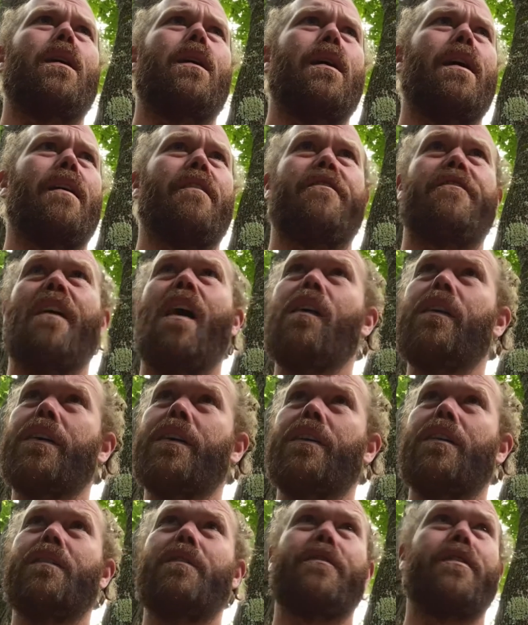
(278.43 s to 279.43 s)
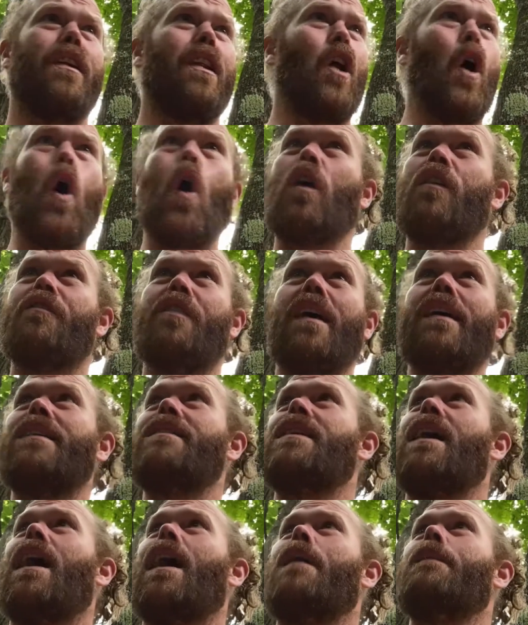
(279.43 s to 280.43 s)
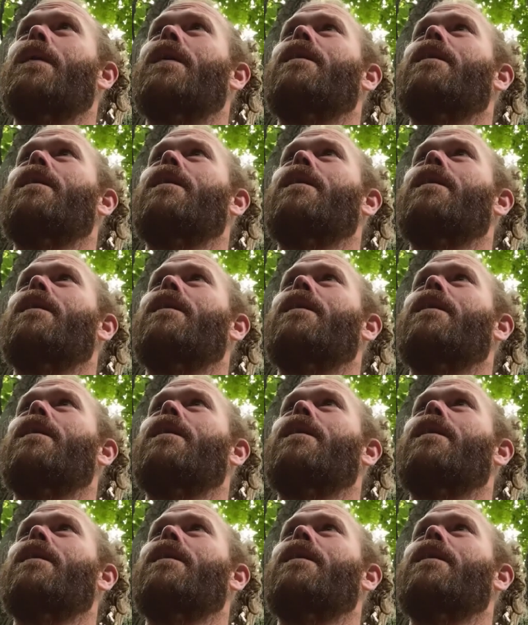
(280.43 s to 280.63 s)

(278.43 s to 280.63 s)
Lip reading: and a funk for a long fucking time,